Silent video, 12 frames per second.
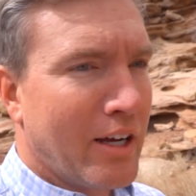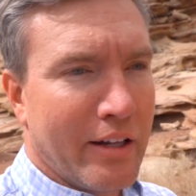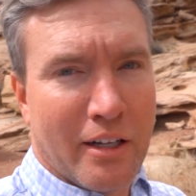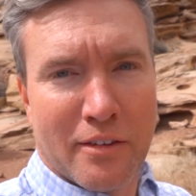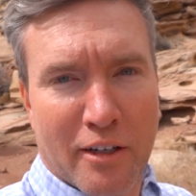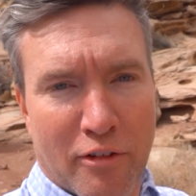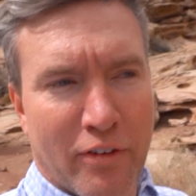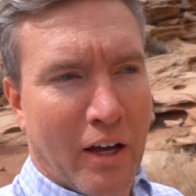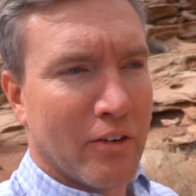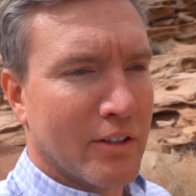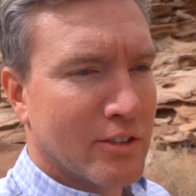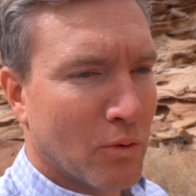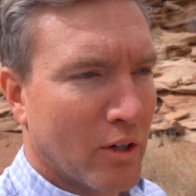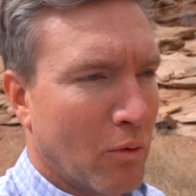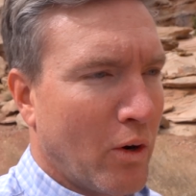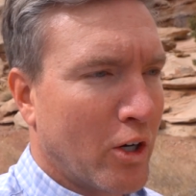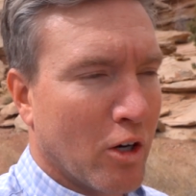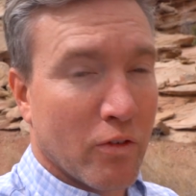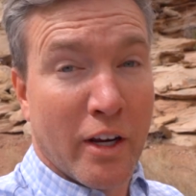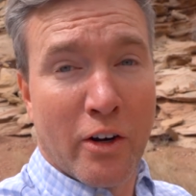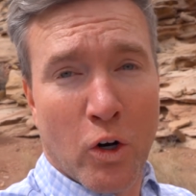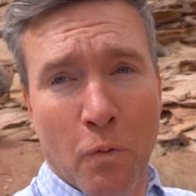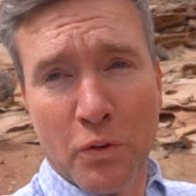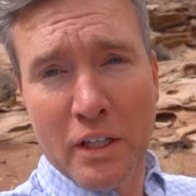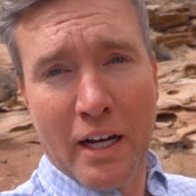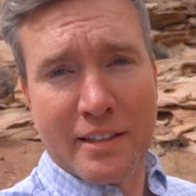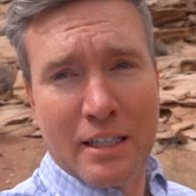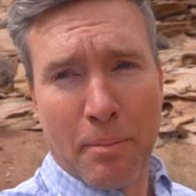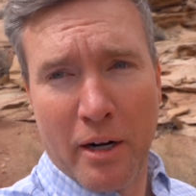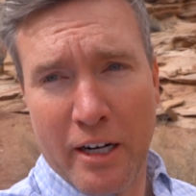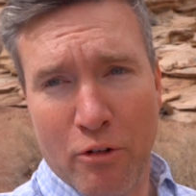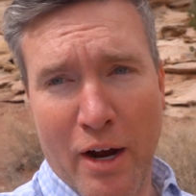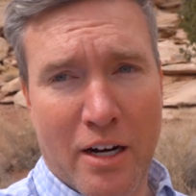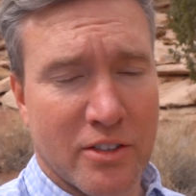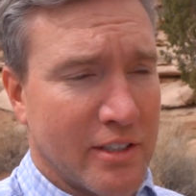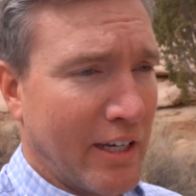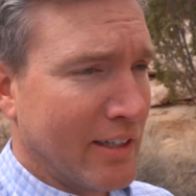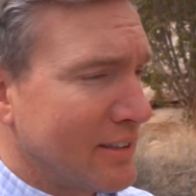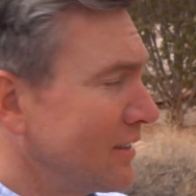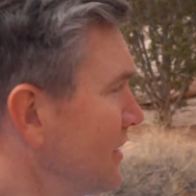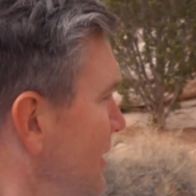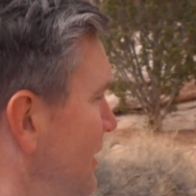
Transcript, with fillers: call out that he found it. So we're gonna walk over here, hopefully not stepping on any rattlesnakes,